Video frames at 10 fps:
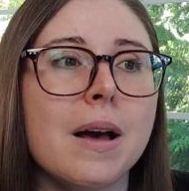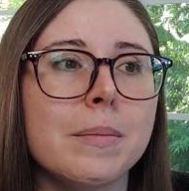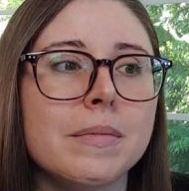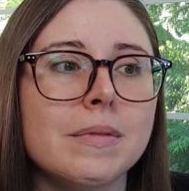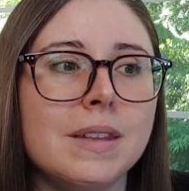
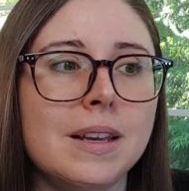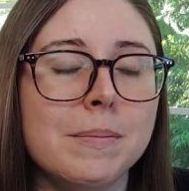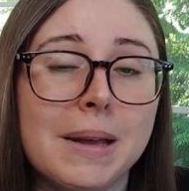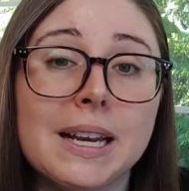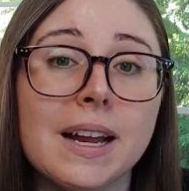Um,
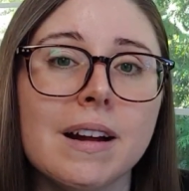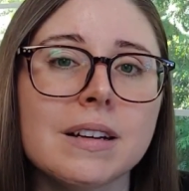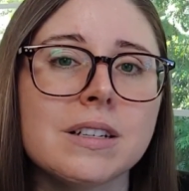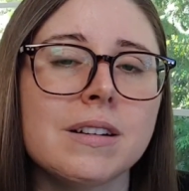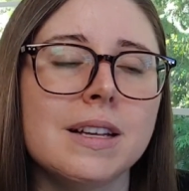the main
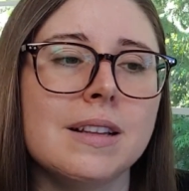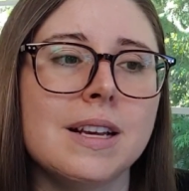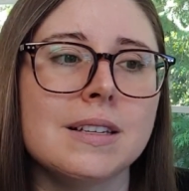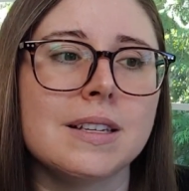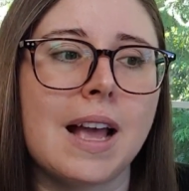character in
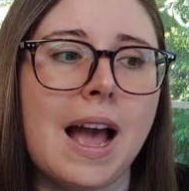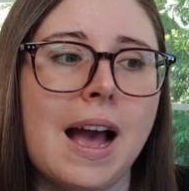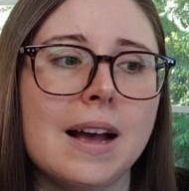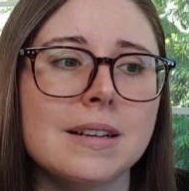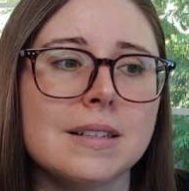this
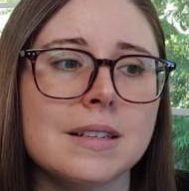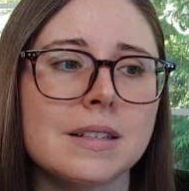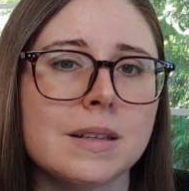has